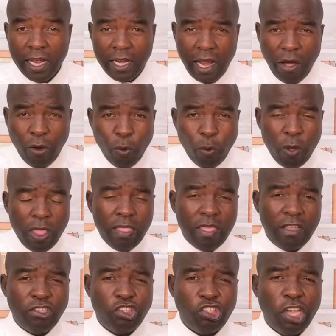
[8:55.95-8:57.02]
Now, when
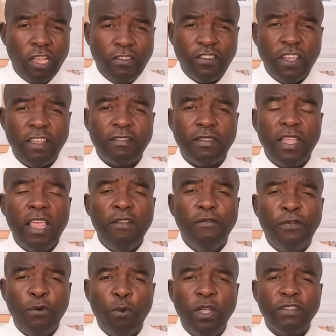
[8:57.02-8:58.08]
the church has
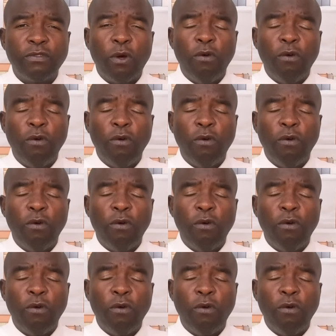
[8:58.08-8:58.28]
influence